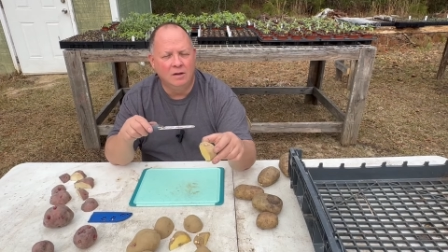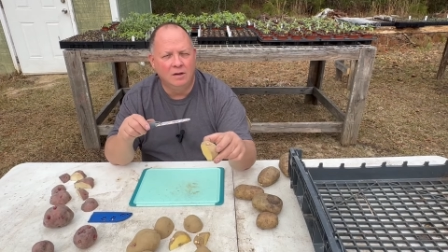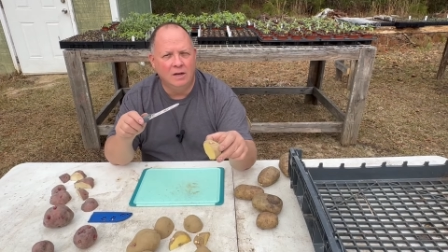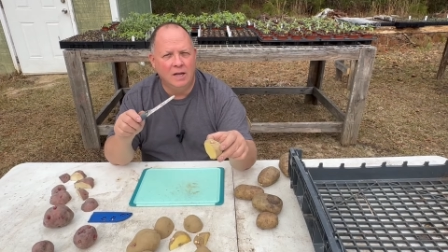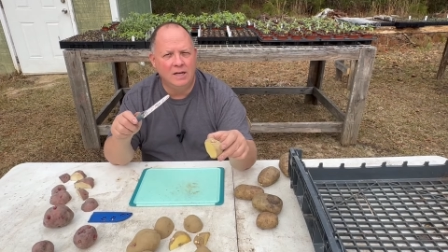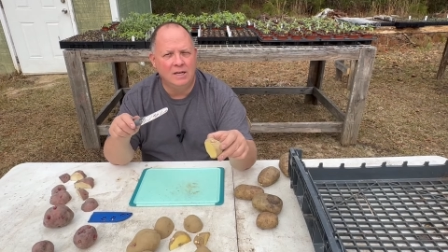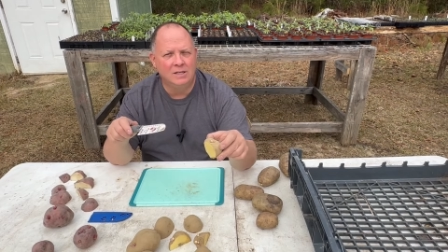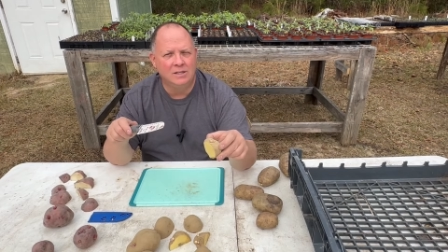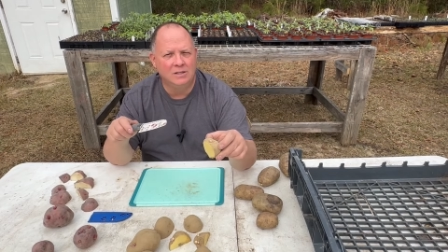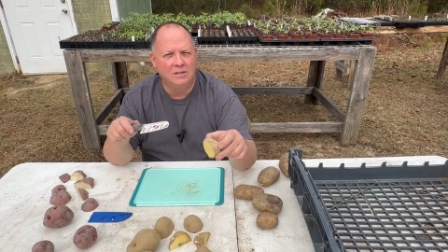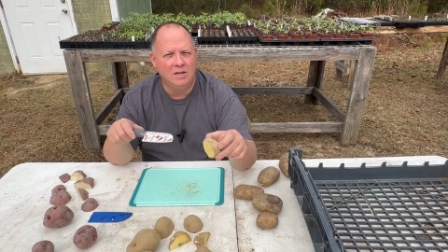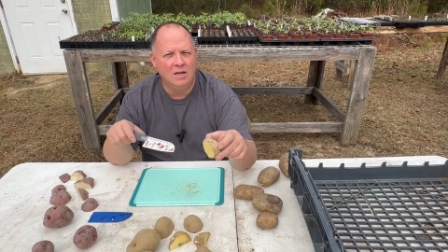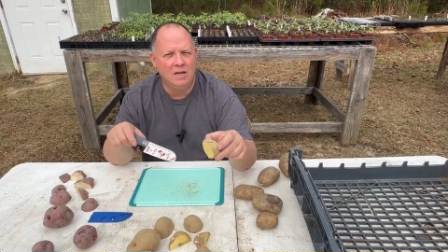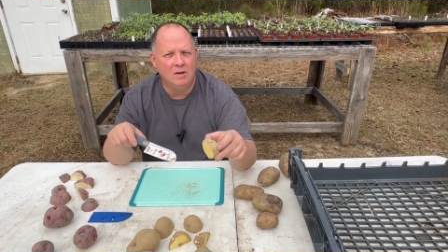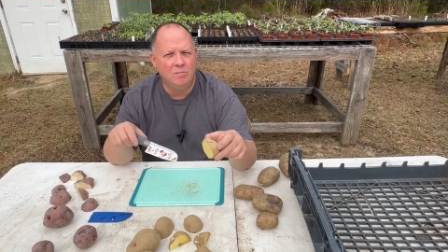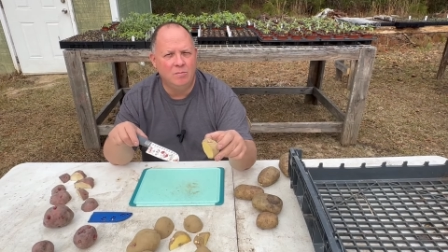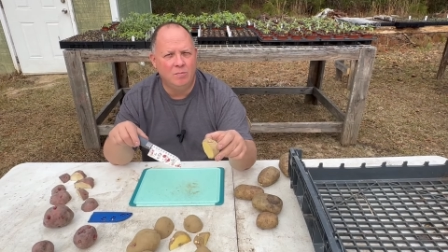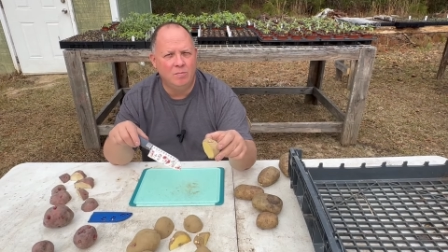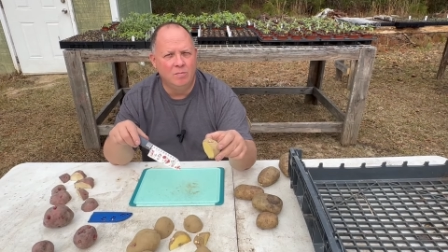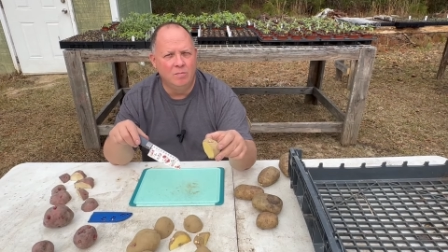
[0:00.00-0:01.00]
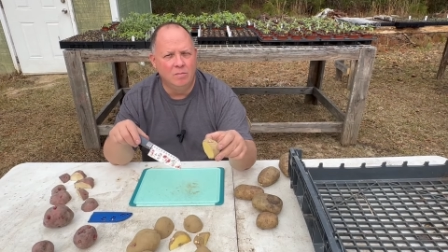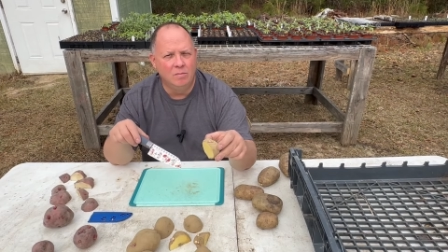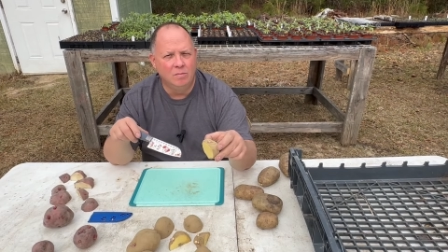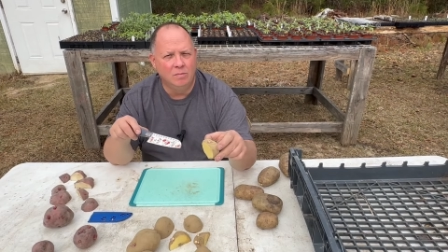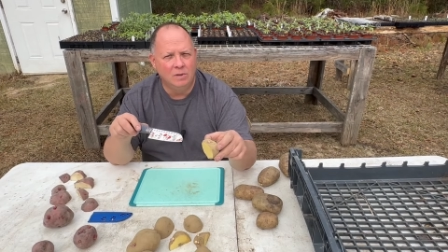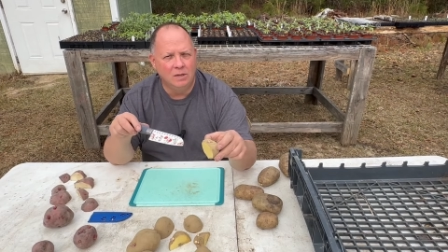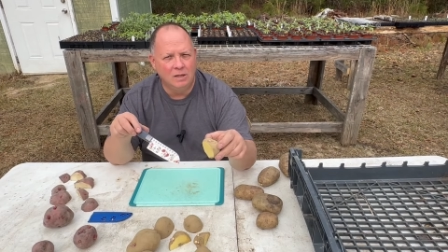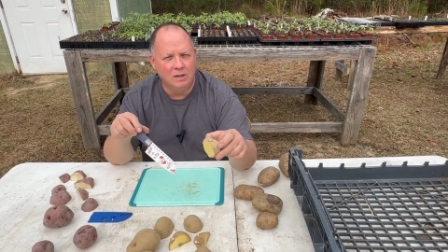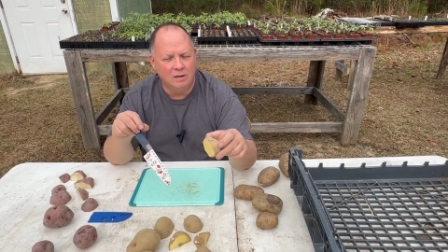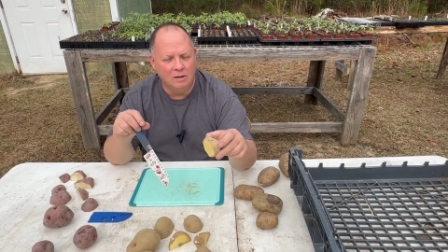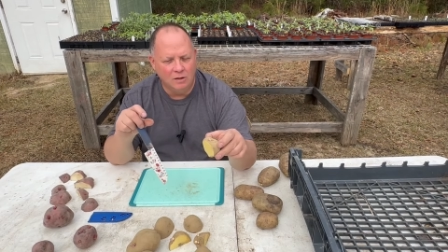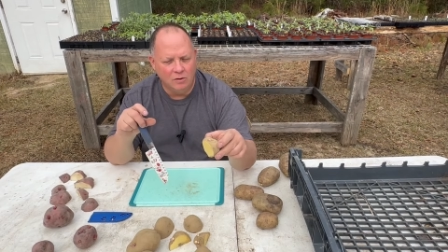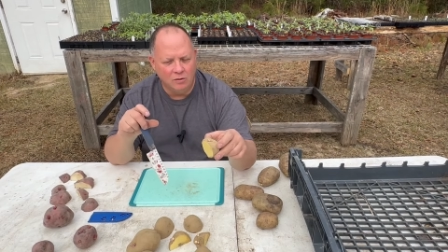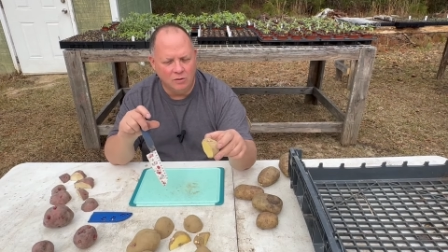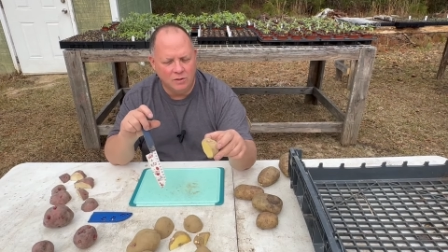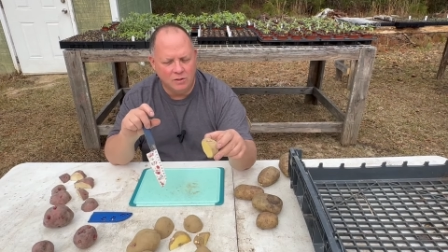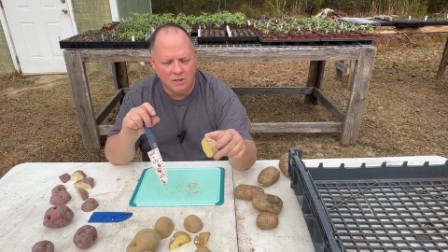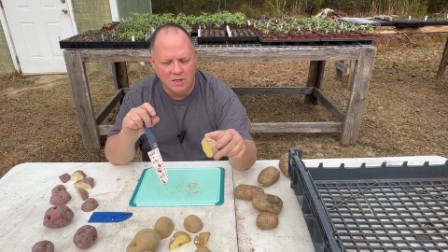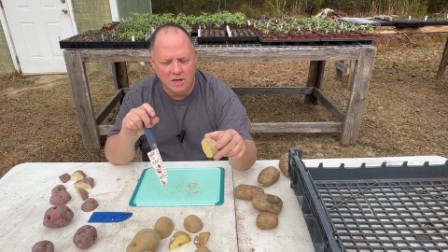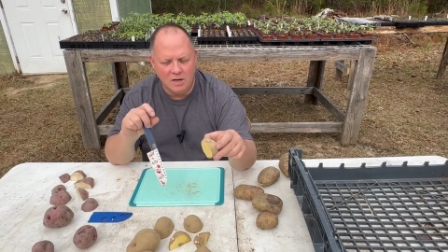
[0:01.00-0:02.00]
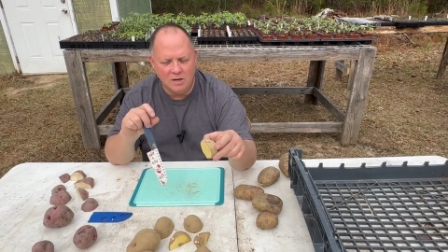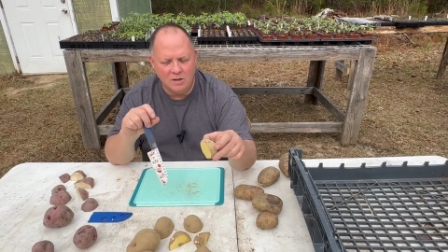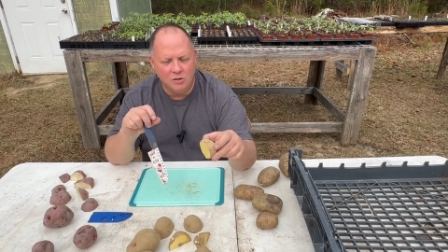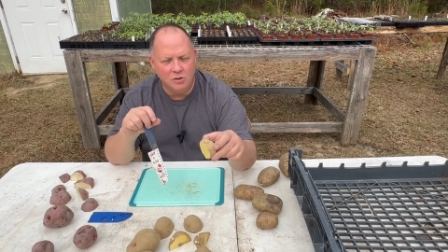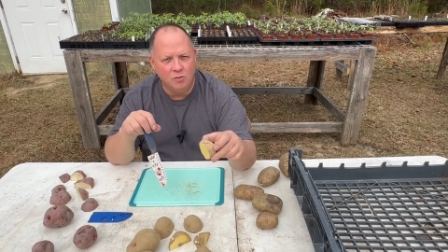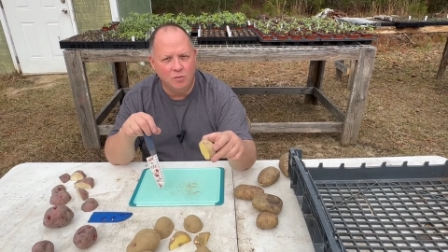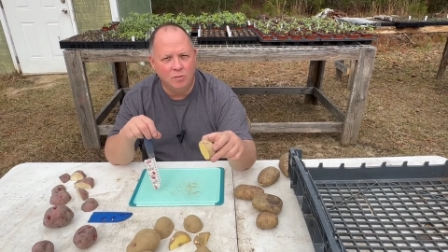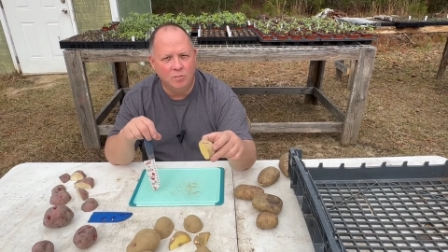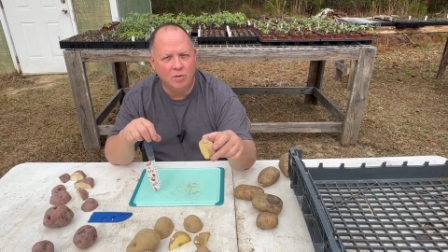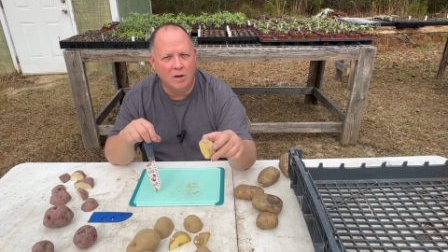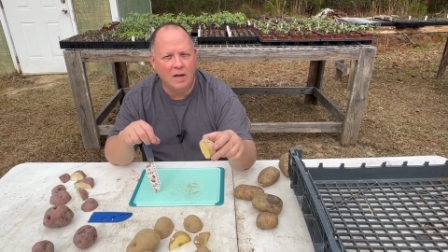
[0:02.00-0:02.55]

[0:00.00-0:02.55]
like a seed, little seed that you would